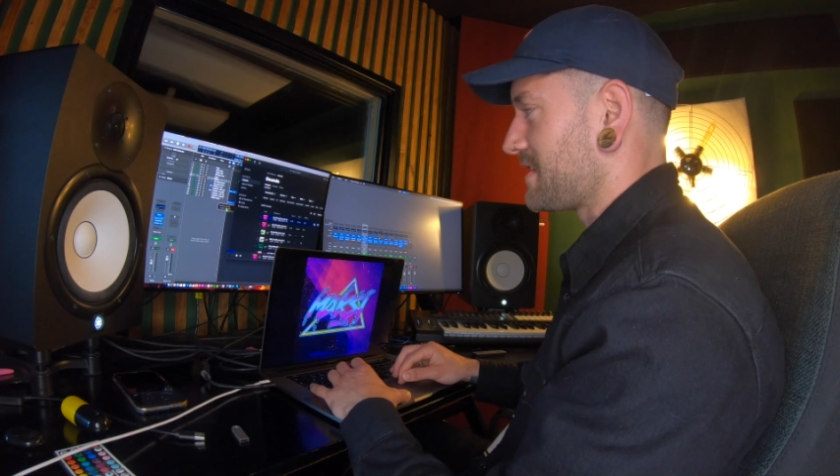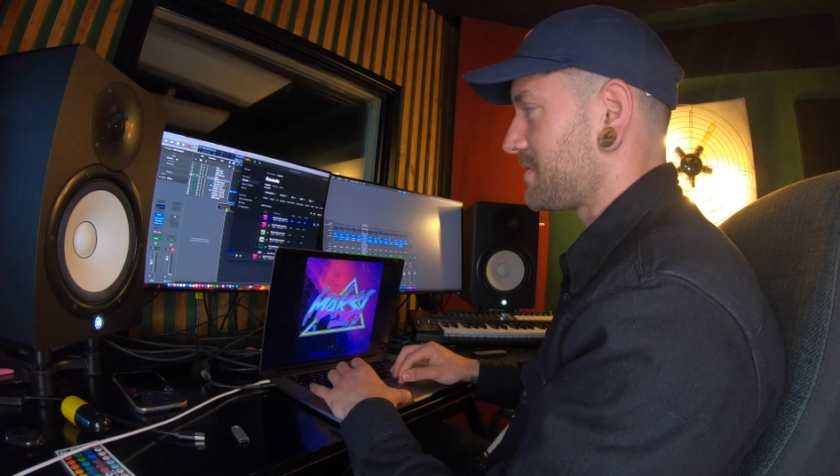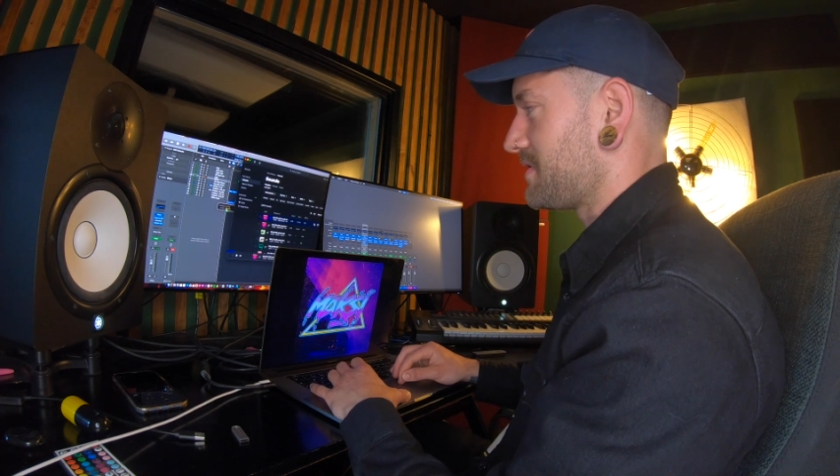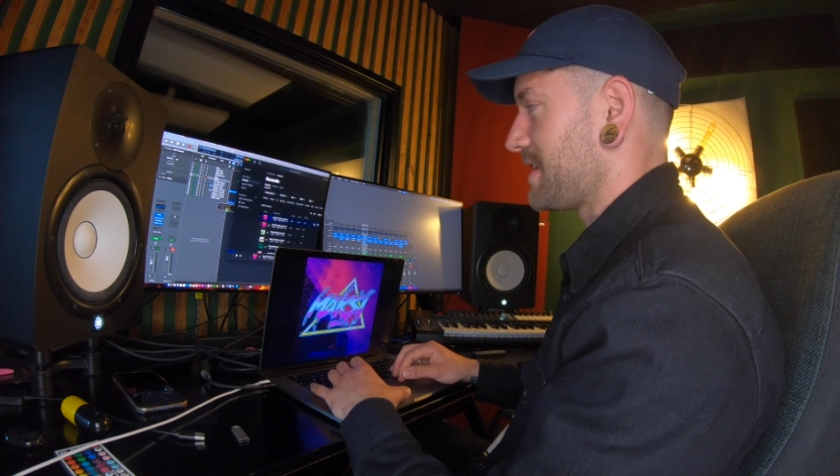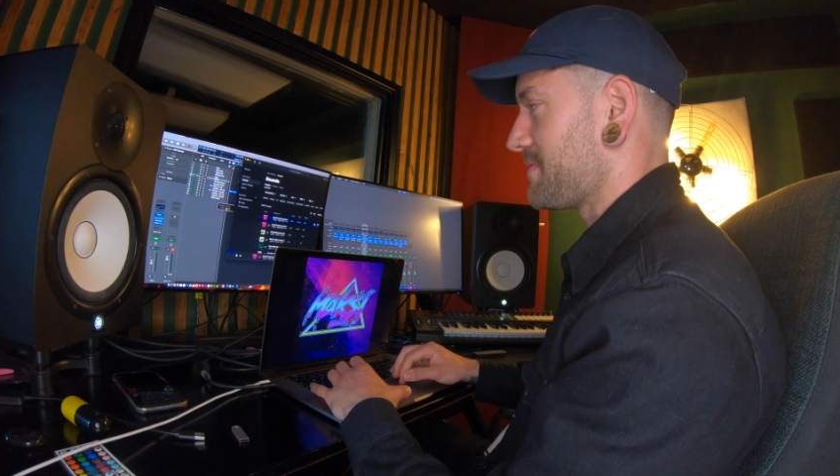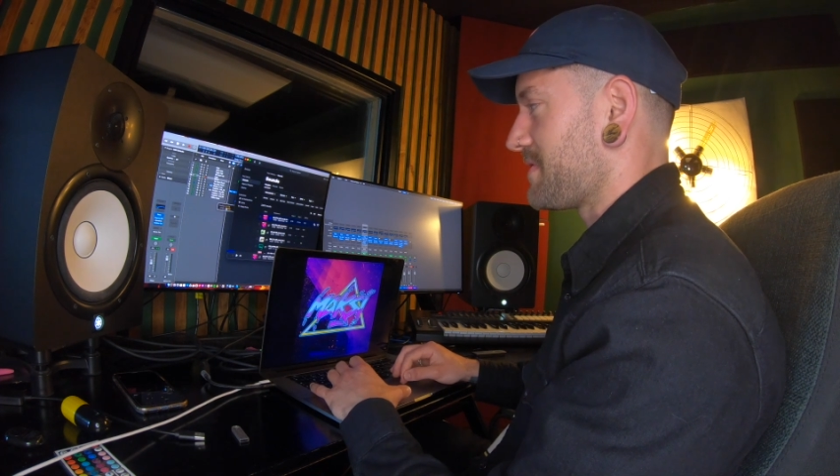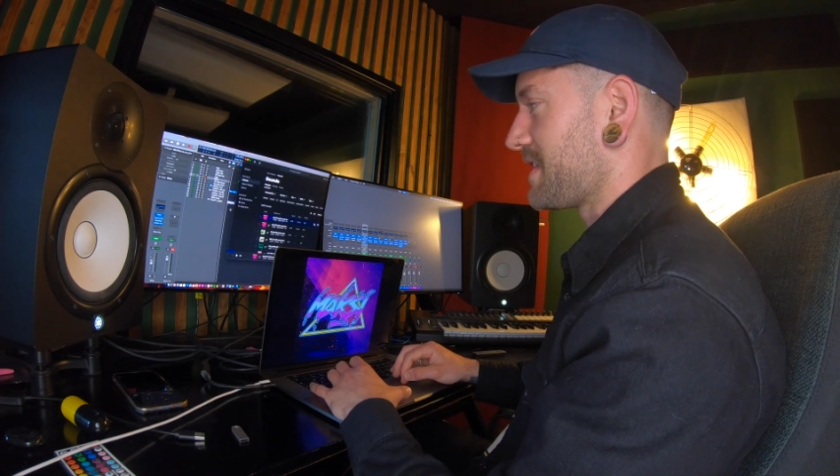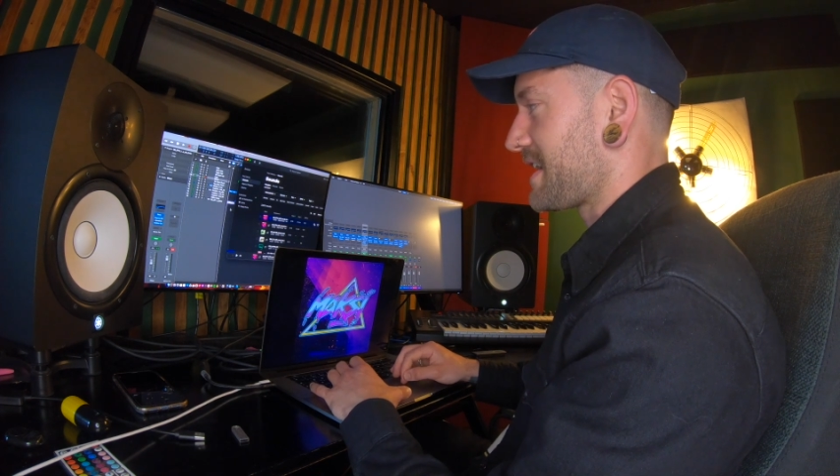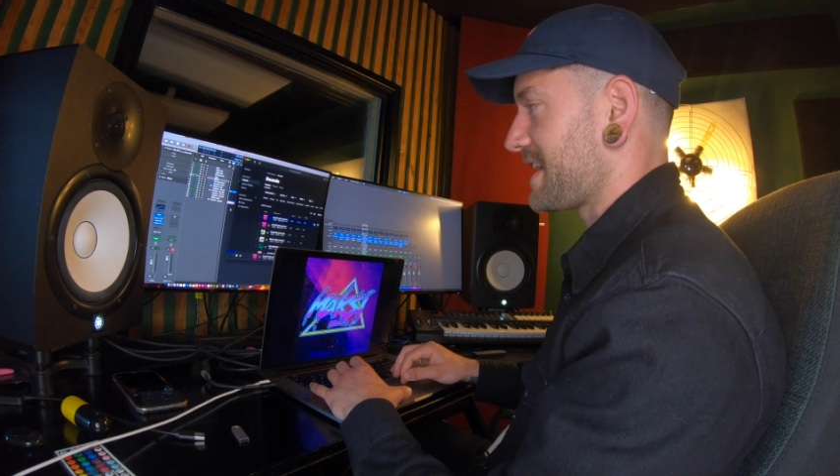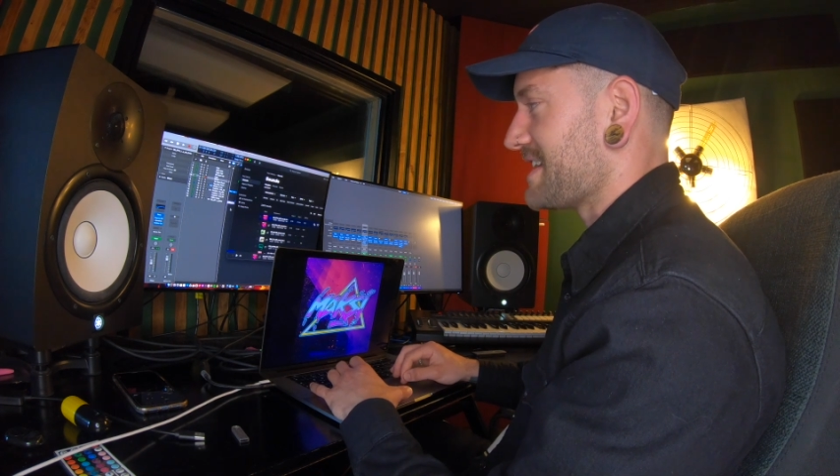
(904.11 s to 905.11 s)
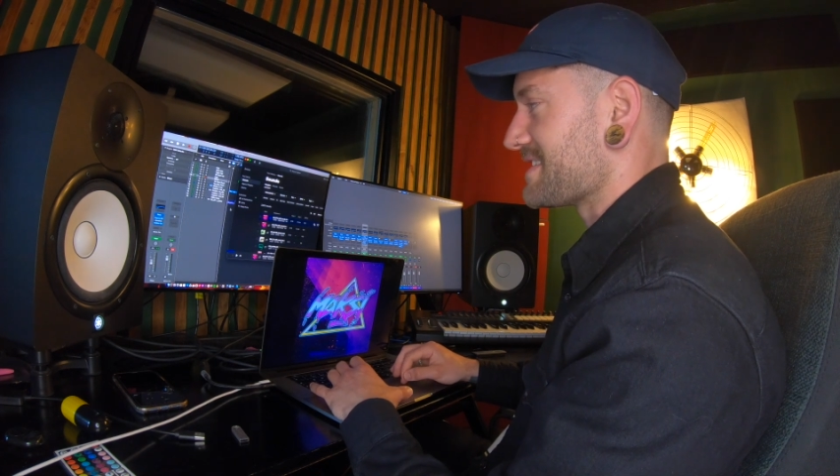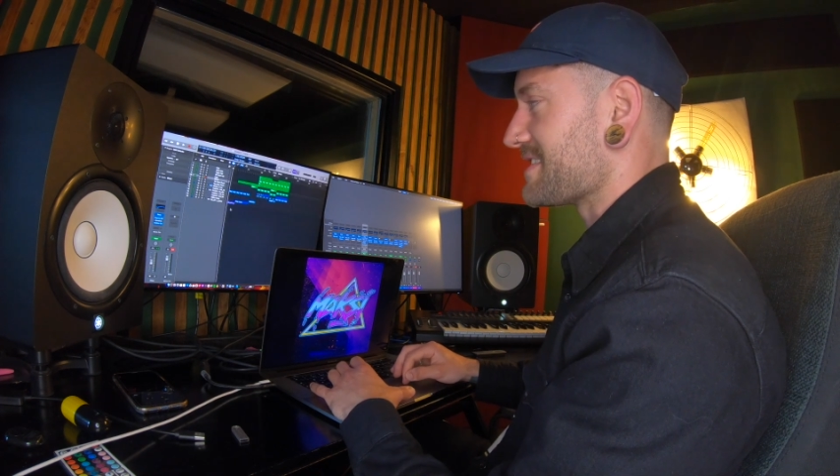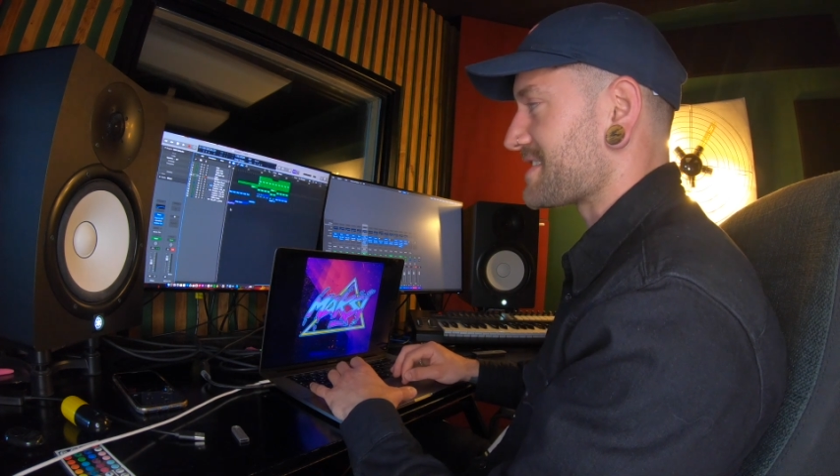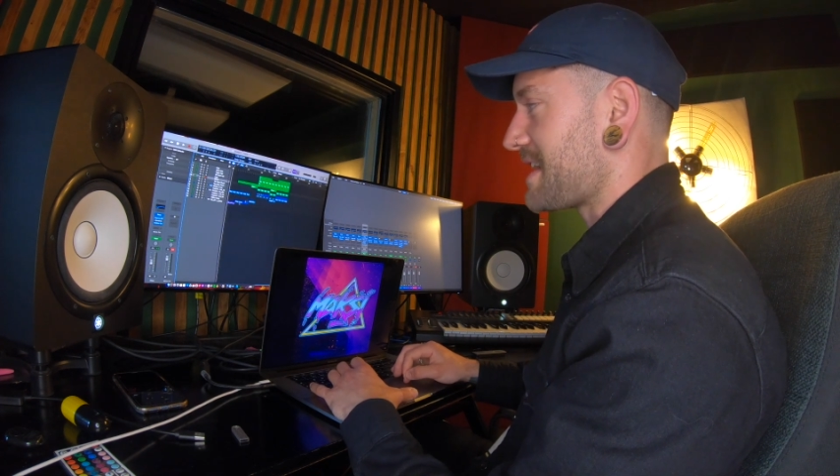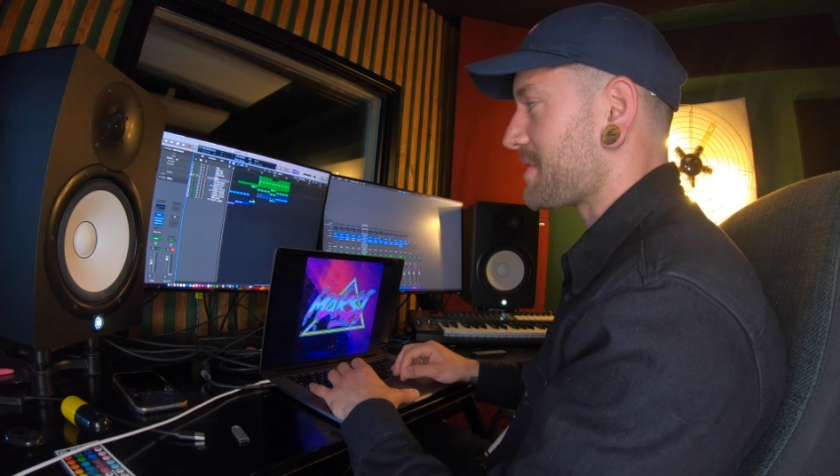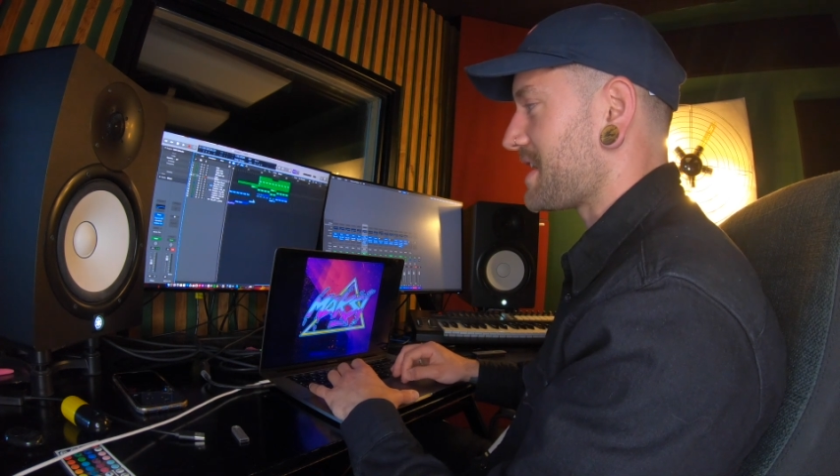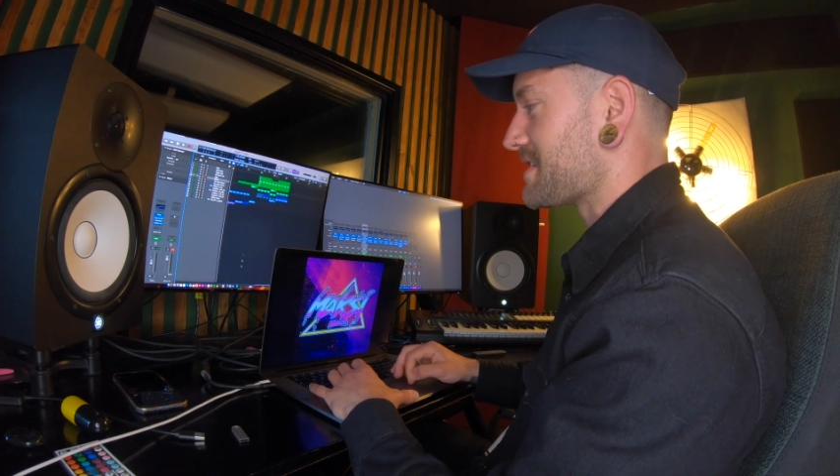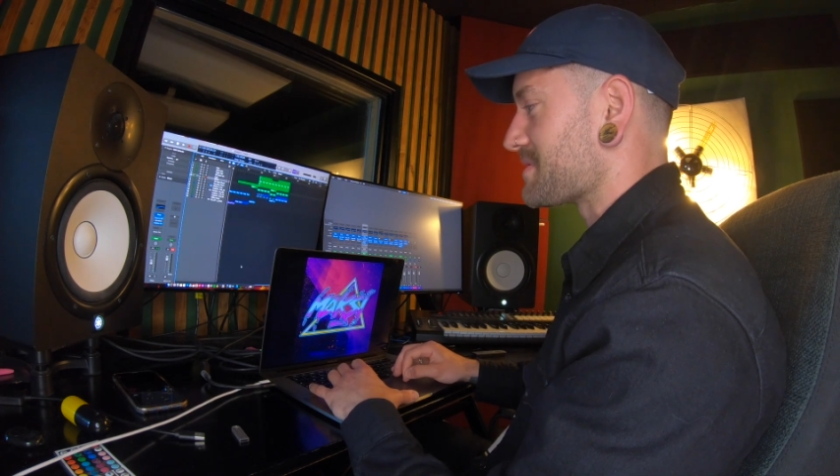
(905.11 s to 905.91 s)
well, not even feel like it is in the same key as